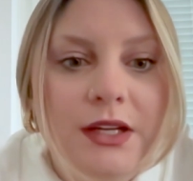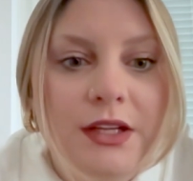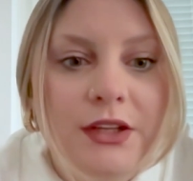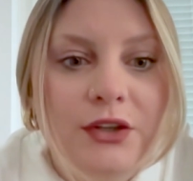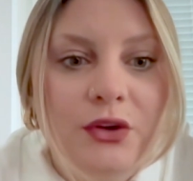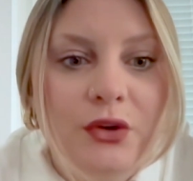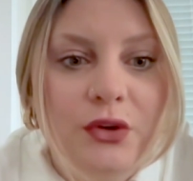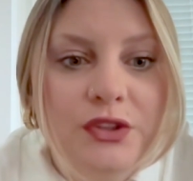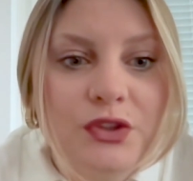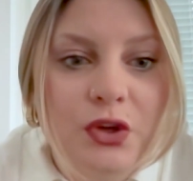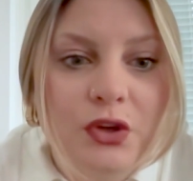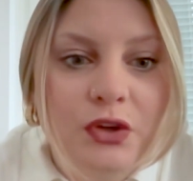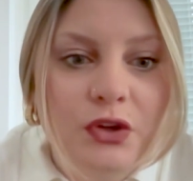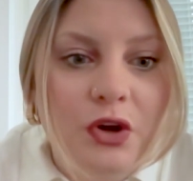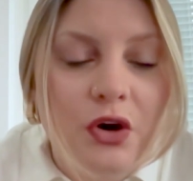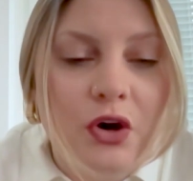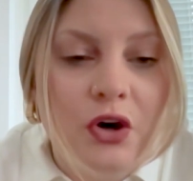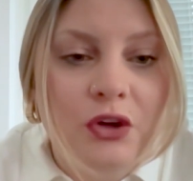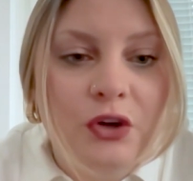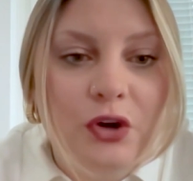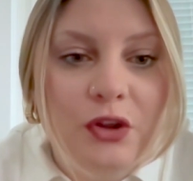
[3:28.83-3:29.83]
you know, is
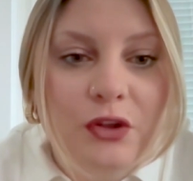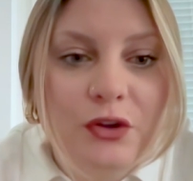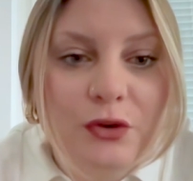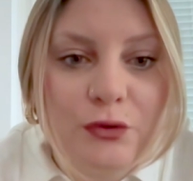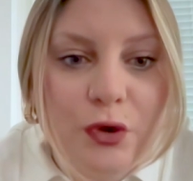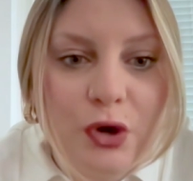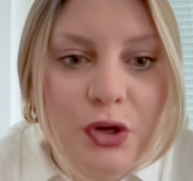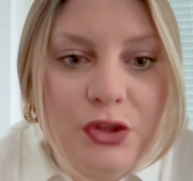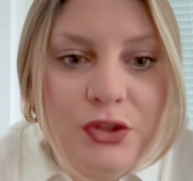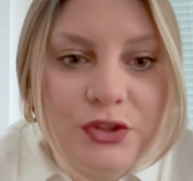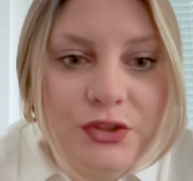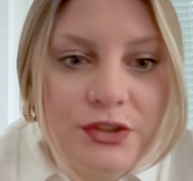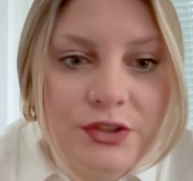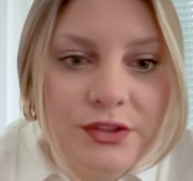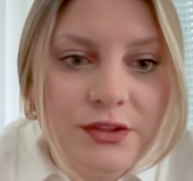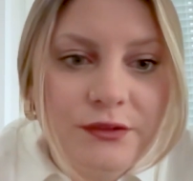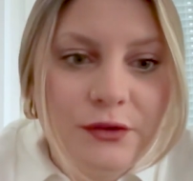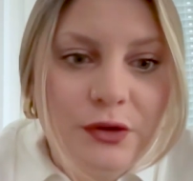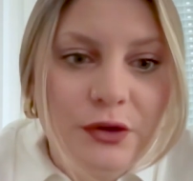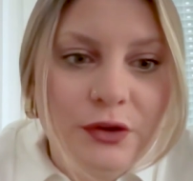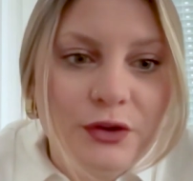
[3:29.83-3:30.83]
all on all the
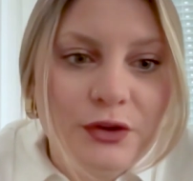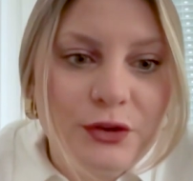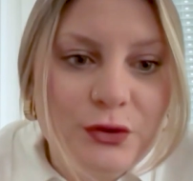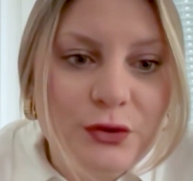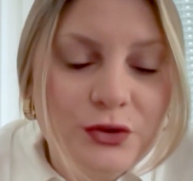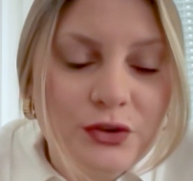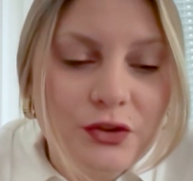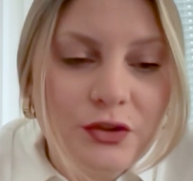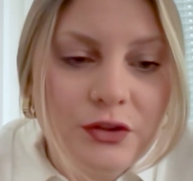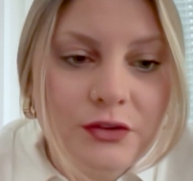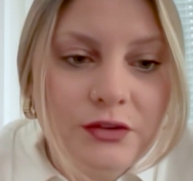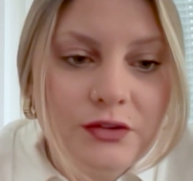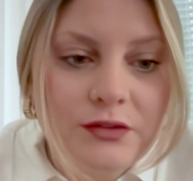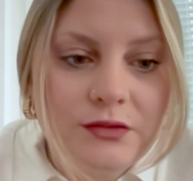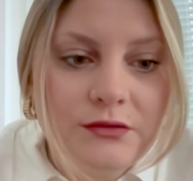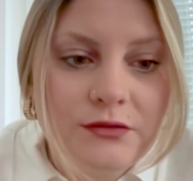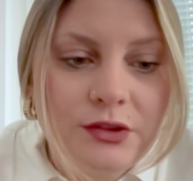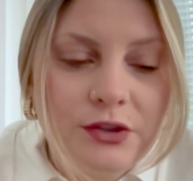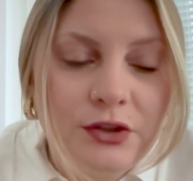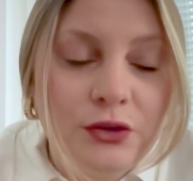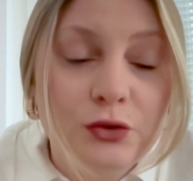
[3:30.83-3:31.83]
rosters of all the
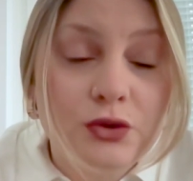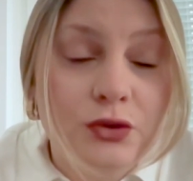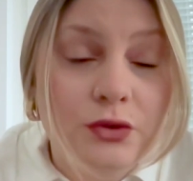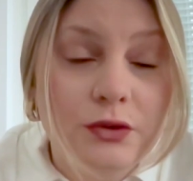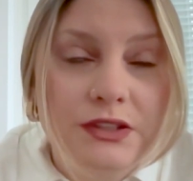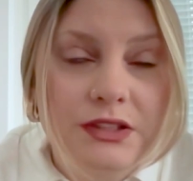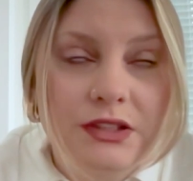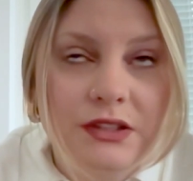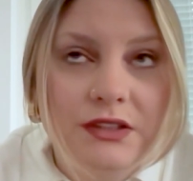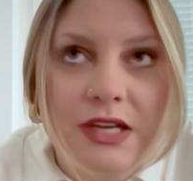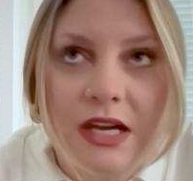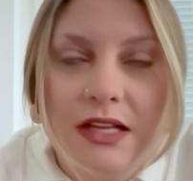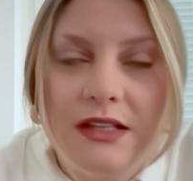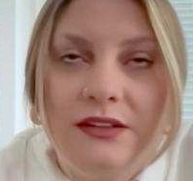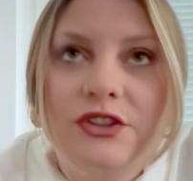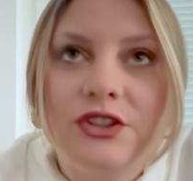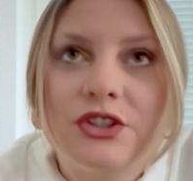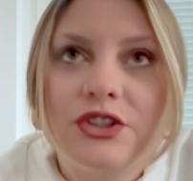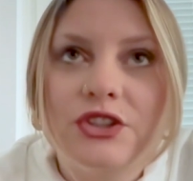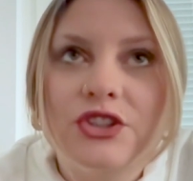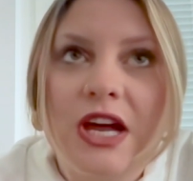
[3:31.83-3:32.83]
usual
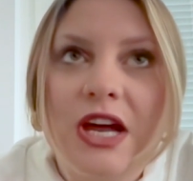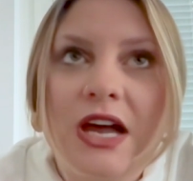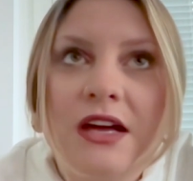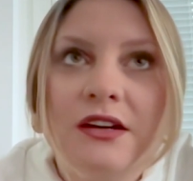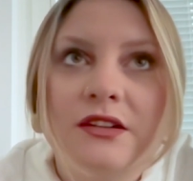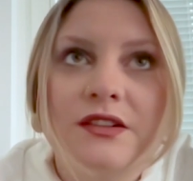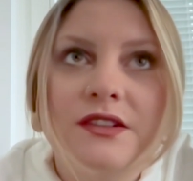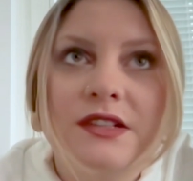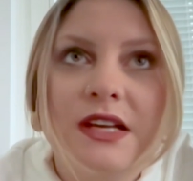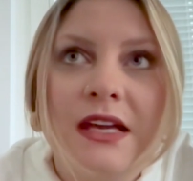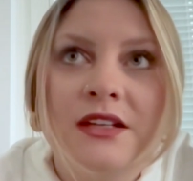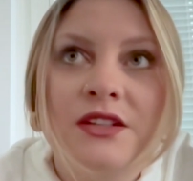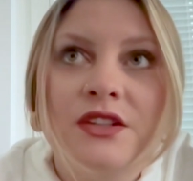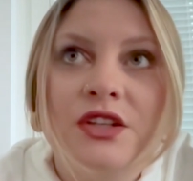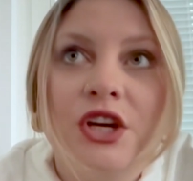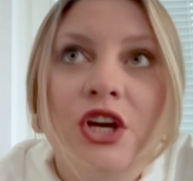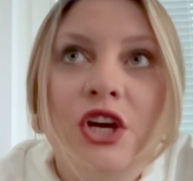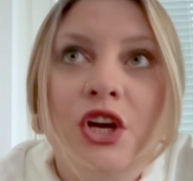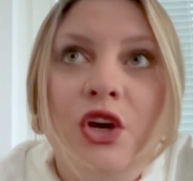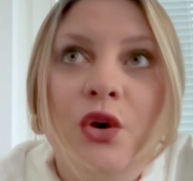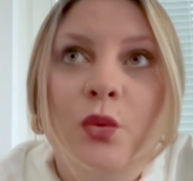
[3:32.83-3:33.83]
television channels, and
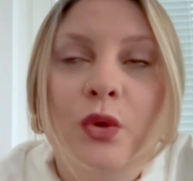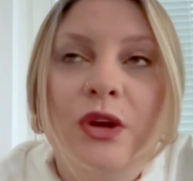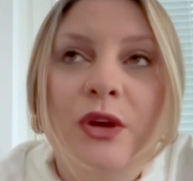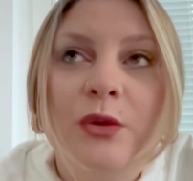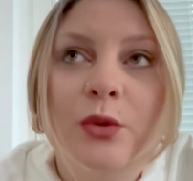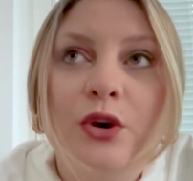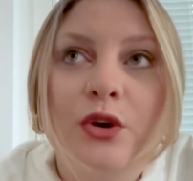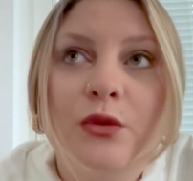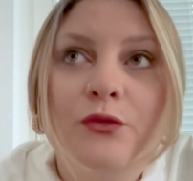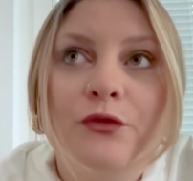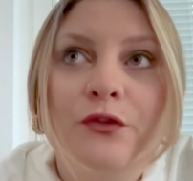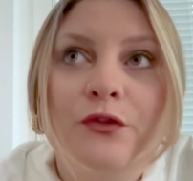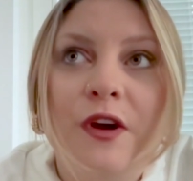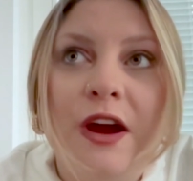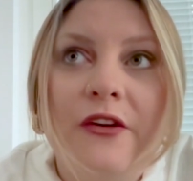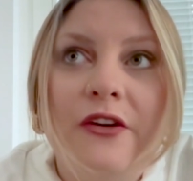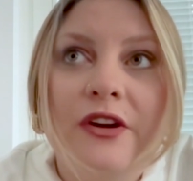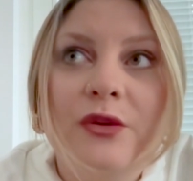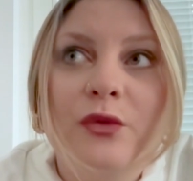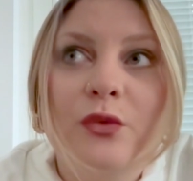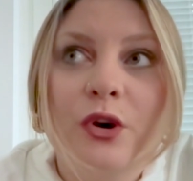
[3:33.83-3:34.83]
we were
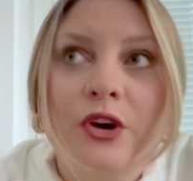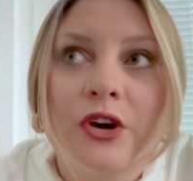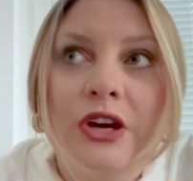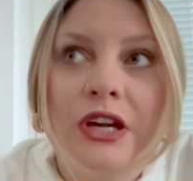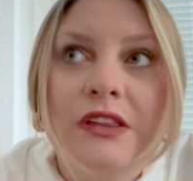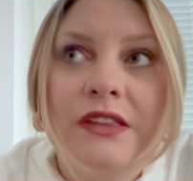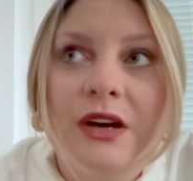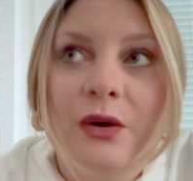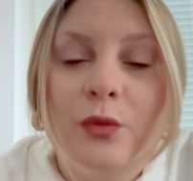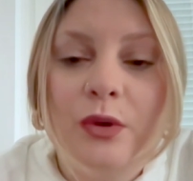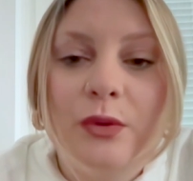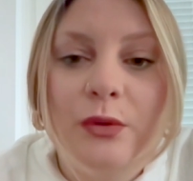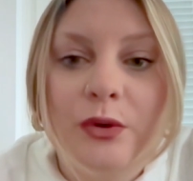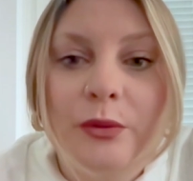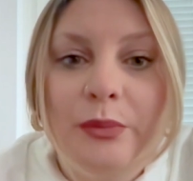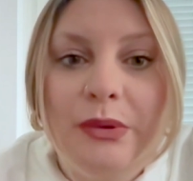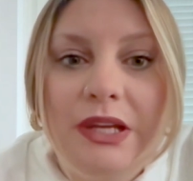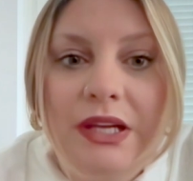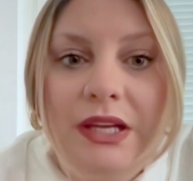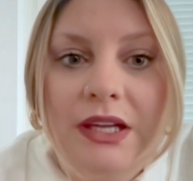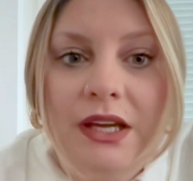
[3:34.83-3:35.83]
very worried that we were
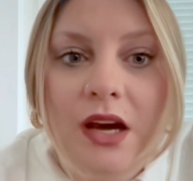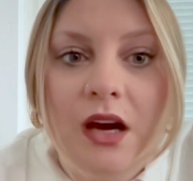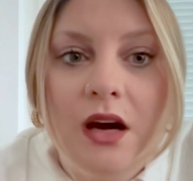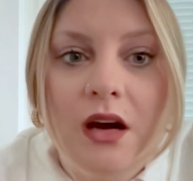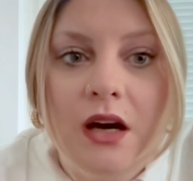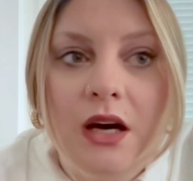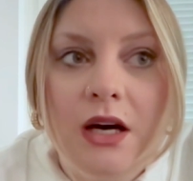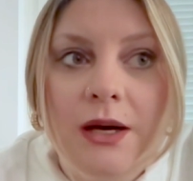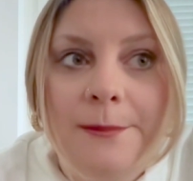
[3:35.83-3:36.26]
being